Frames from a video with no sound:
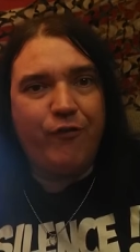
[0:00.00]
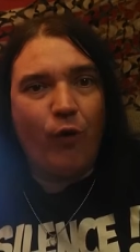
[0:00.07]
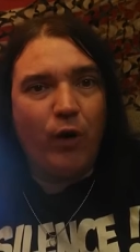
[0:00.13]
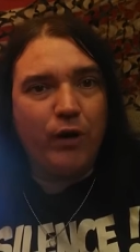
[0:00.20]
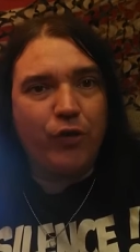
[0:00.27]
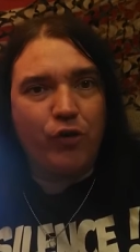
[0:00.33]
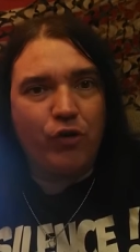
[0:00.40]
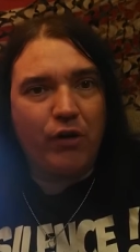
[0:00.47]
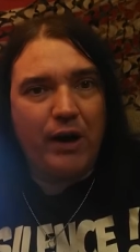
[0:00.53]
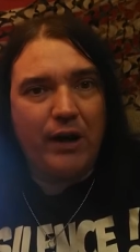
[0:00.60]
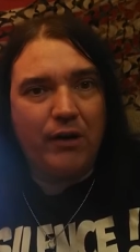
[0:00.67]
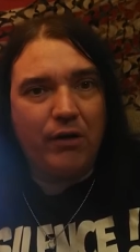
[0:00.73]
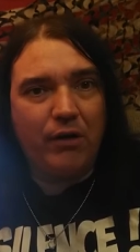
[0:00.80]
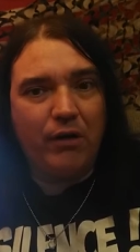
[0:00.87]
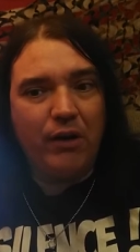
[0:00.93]
fourth
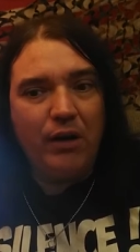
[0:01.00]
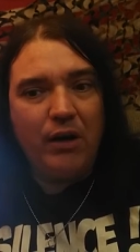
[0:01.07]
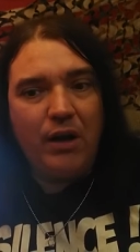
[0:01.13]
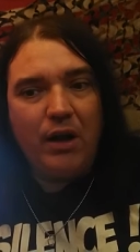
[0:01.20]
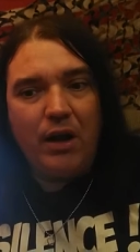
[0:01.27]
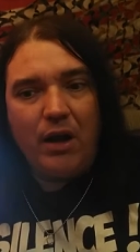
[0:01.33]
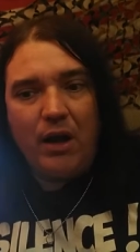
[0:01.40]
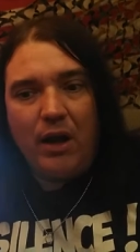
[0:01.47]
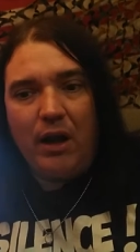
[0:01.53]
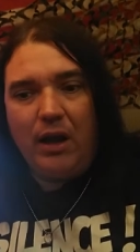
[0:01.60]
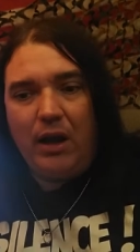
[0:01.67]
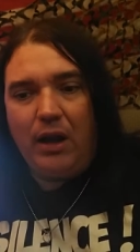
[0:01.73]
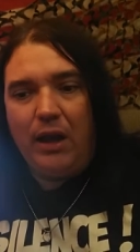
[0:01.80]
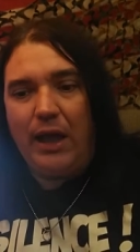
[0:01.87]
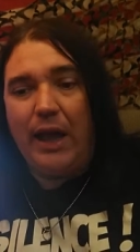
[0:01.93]
grader
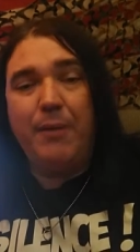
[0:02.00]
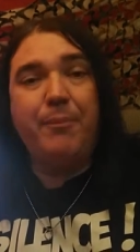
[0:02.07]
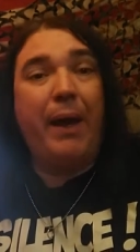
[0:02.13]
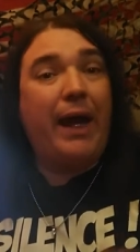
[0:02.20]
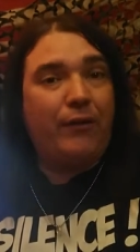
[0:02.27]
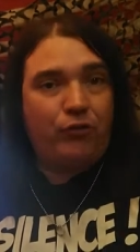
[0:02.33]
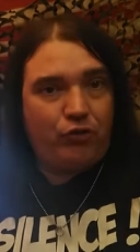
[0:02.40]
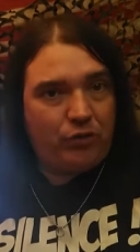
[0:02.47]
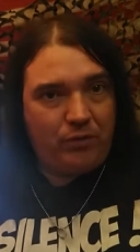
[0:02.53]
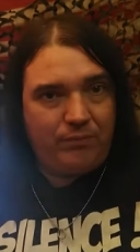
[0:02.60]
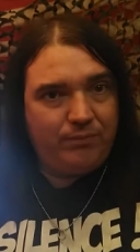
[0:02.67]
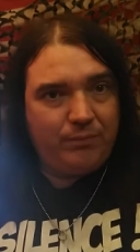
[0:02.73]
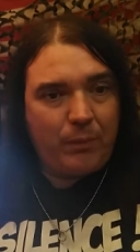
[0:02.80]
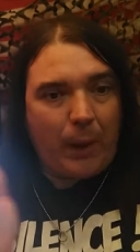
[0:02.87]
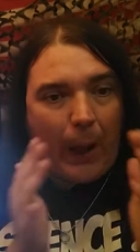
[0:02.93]
uh, at best
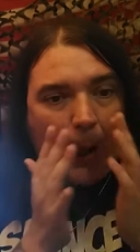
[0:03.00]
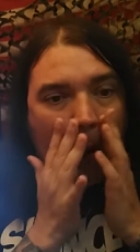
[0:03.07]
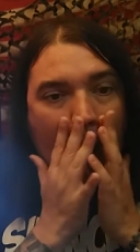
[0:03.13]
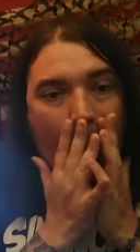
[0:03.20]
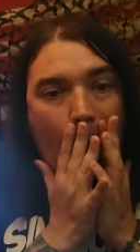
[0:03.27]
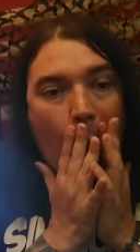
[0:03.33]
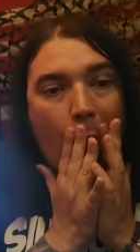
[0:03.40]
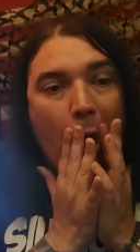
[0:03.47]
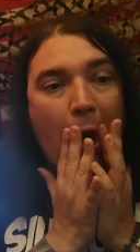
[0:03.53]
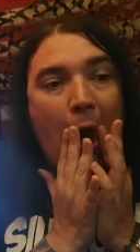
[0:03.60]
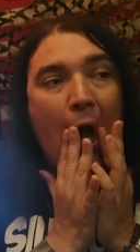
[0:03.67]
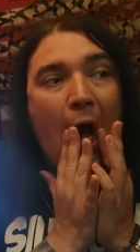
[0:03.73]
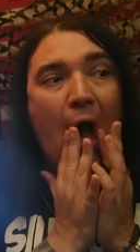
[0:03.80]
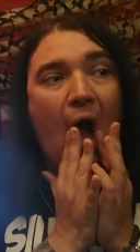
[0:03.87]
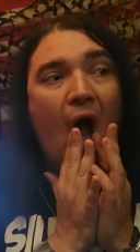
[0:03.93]

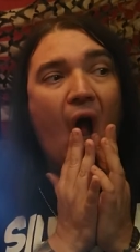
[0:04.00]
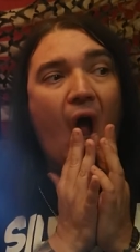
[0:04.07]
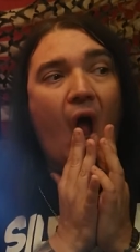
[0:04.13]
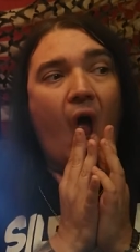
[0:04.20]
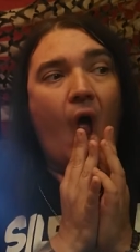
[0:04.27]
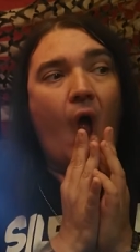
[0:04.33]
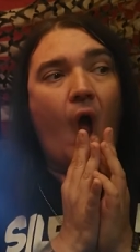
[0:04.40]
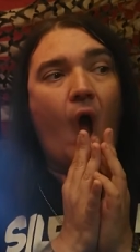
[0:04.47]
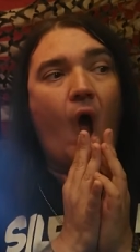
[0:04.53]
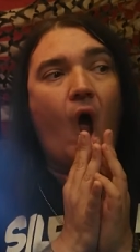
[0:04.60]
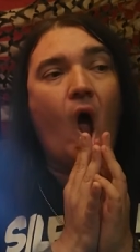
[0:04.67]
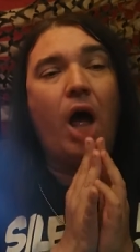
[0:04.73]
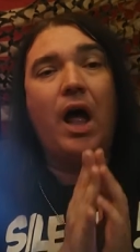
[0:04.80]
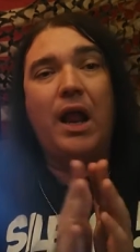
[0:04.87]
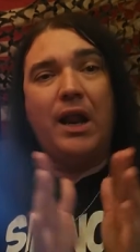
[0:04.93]
uh,
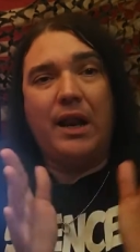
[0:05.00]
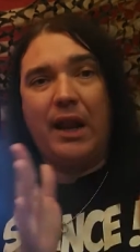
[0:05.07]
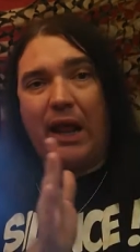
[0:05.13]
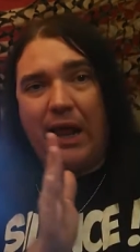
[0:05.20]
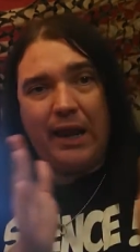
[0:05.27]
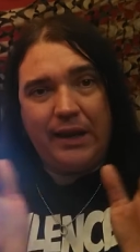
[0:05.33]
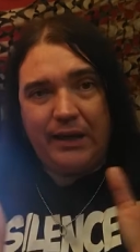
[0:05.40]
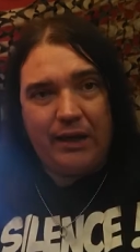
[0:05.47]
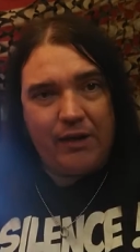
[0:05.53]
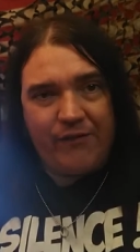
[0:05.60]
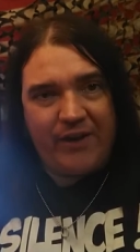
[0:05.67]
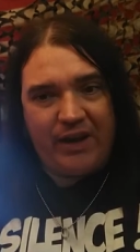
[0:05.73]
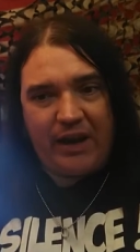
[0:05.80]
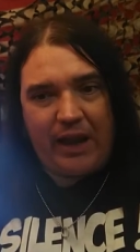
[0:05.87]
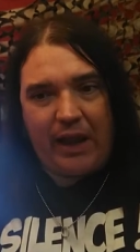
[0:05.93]
on any
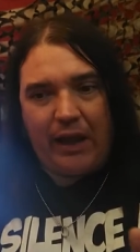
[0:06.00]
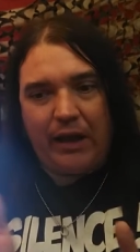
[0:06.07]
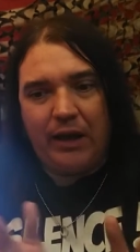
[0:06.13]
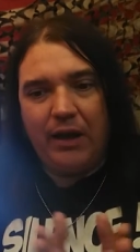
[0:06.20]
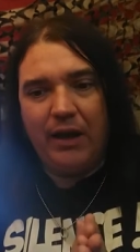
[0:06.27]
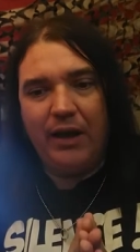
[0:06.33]
given day.